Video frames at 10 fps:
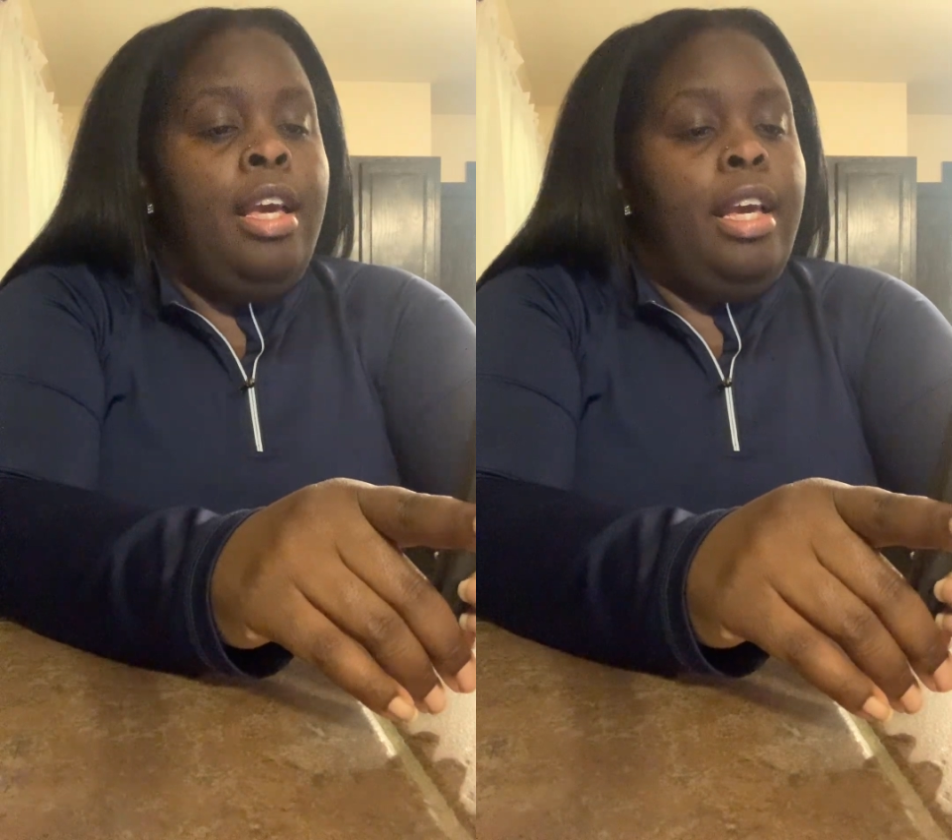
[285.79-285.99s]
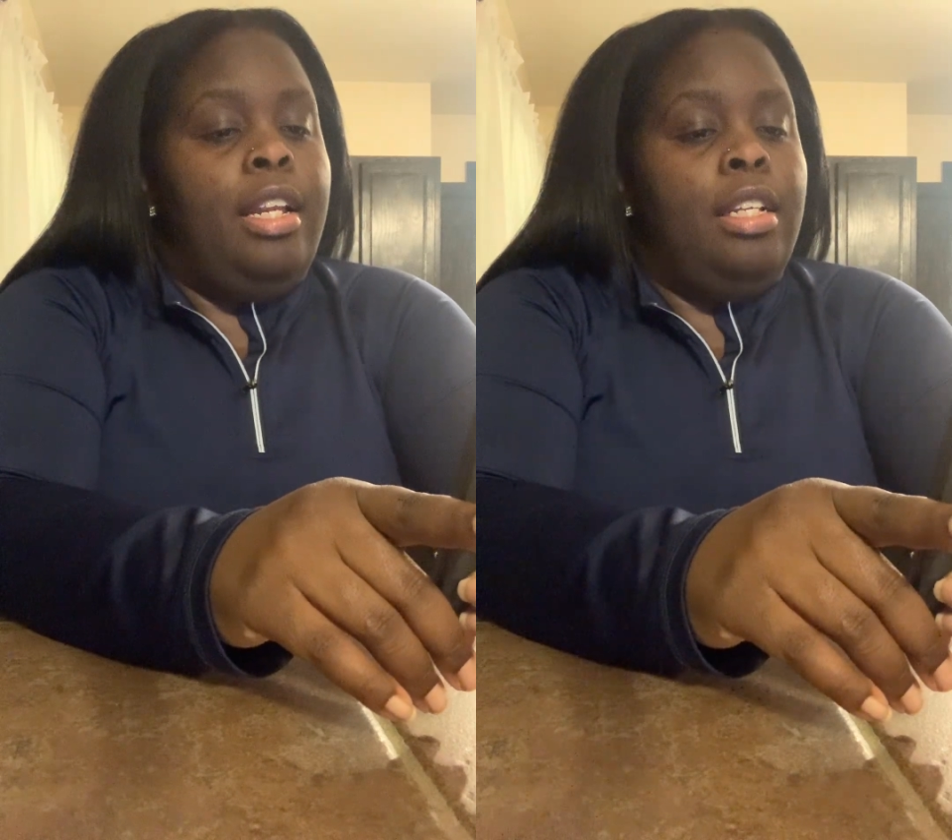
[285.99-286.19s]

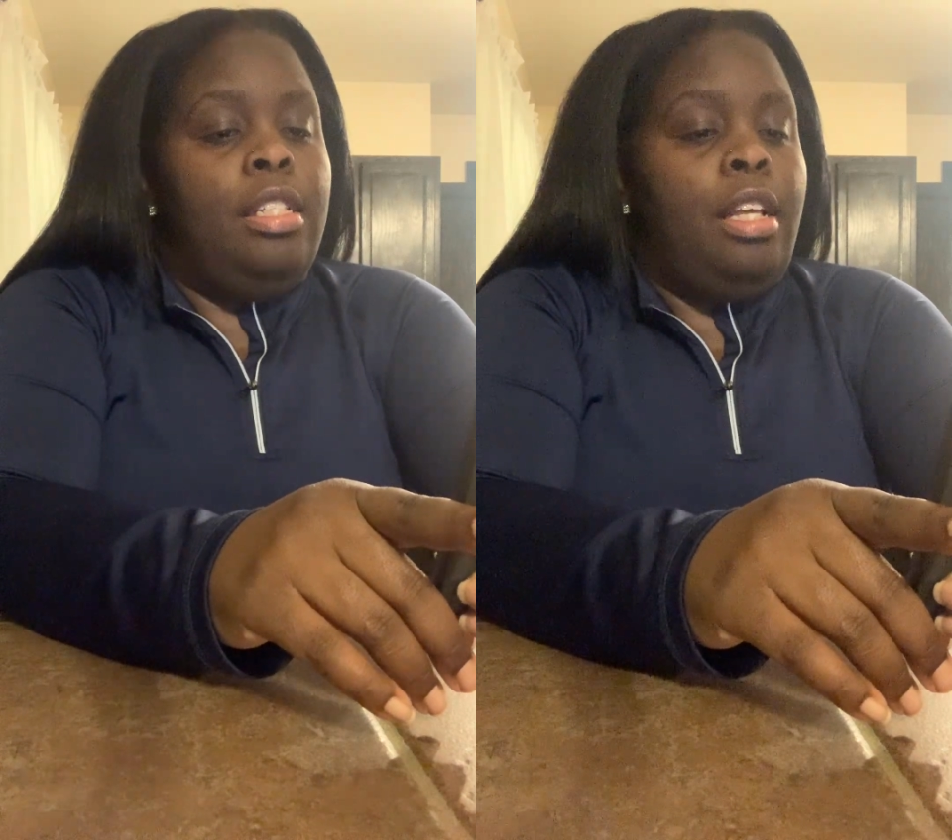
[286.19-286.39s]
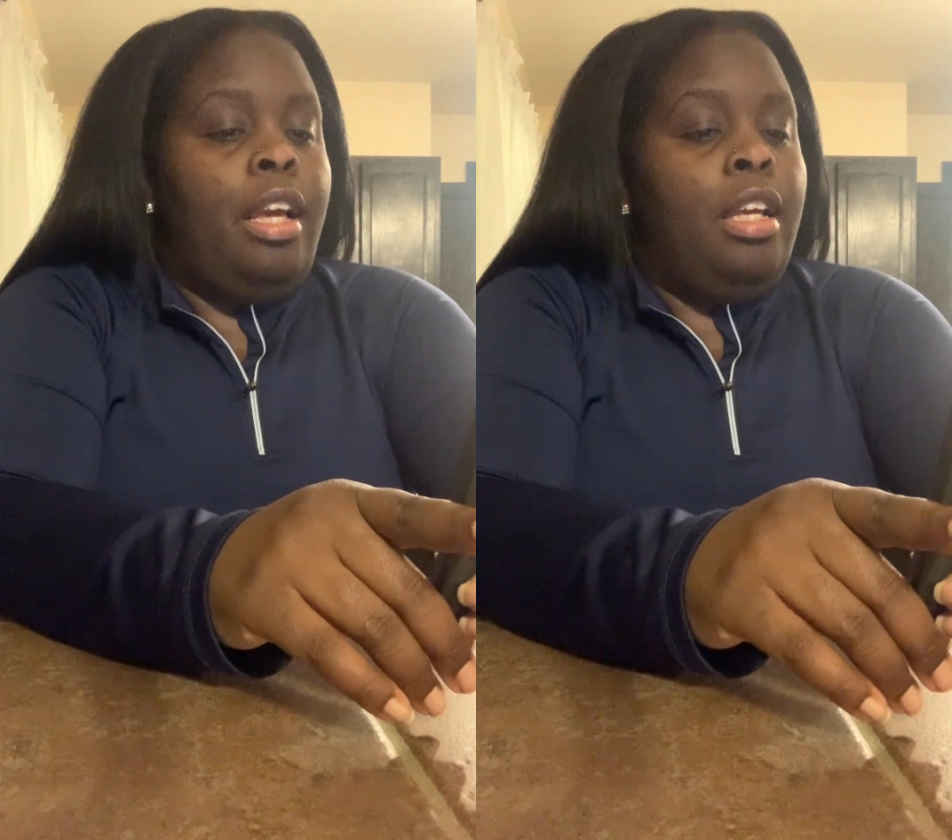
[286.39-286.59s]
And it
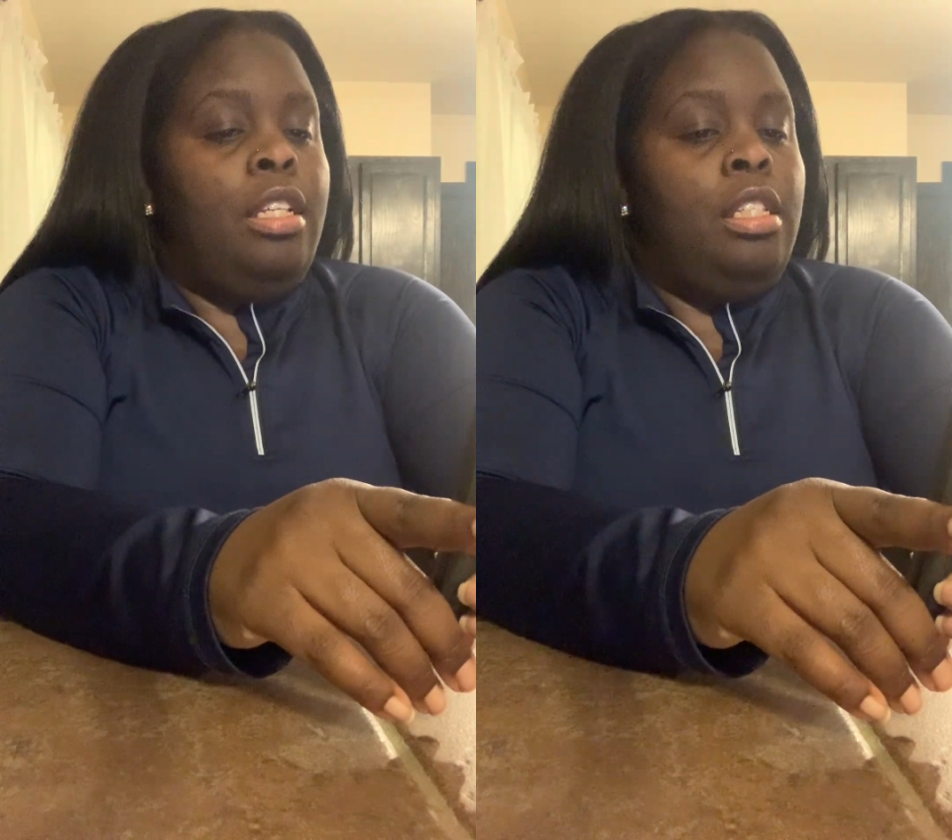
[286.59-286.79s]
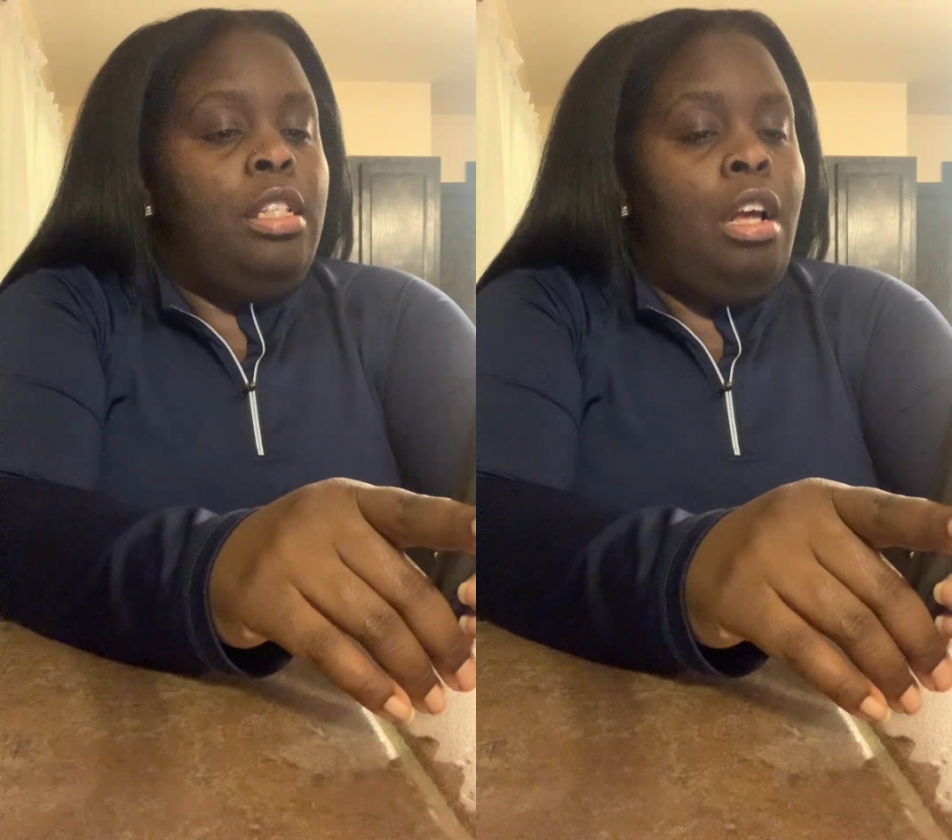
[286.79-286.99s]

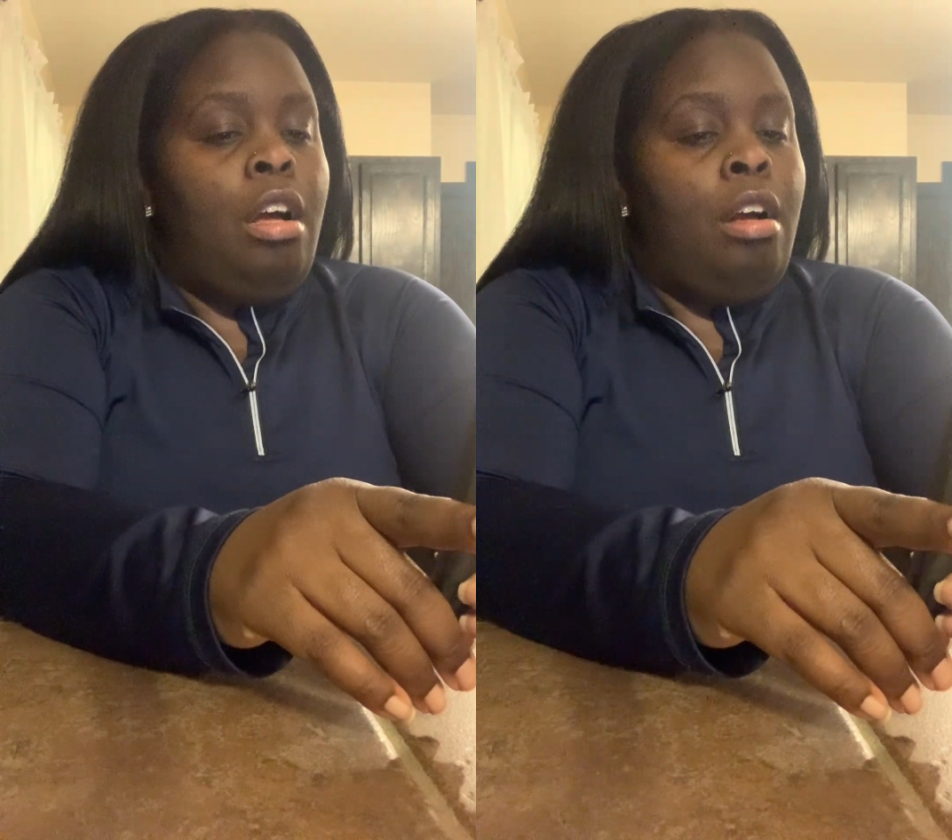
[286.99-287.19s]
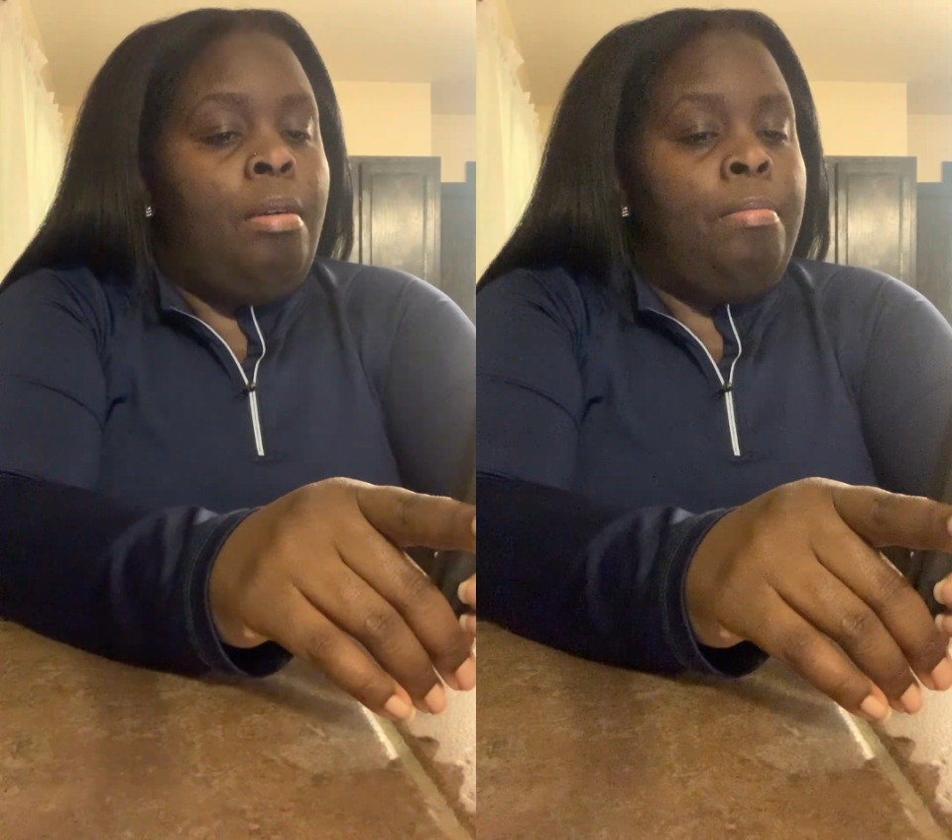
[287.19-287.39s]
says,
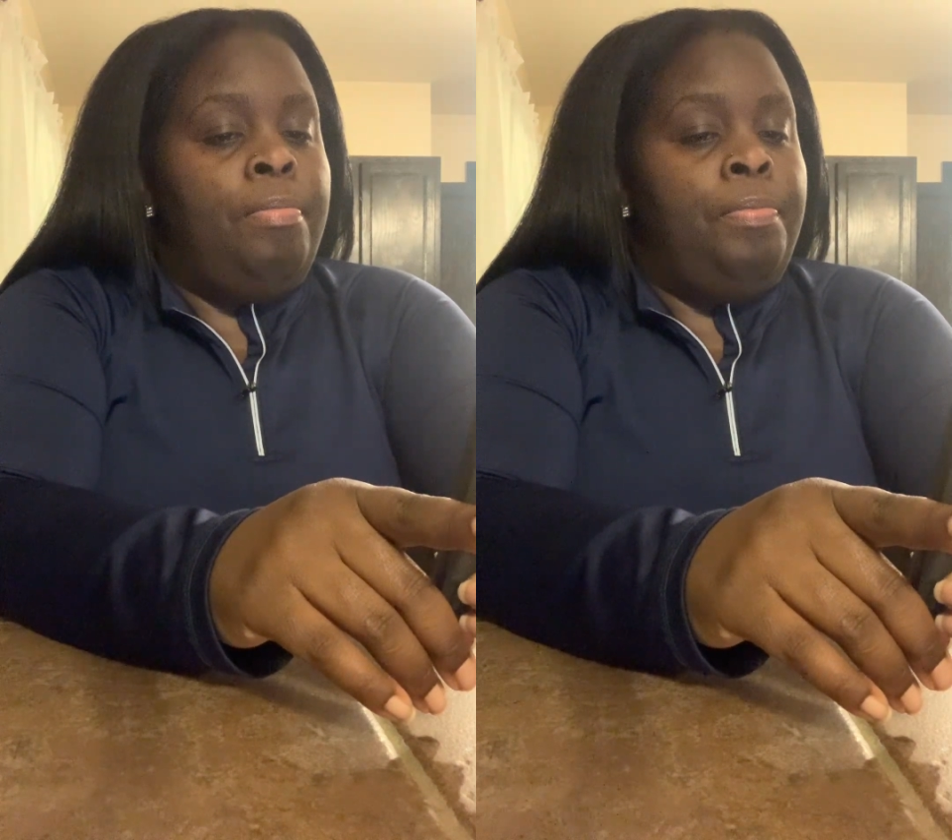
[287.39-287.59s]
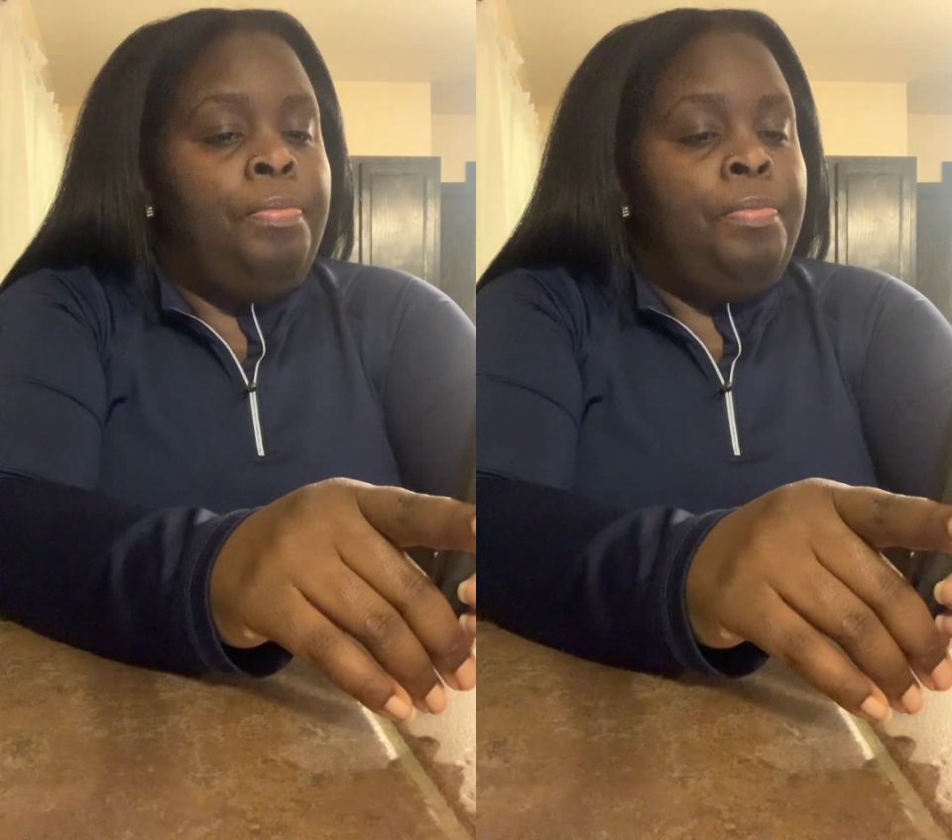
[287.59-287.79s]
um,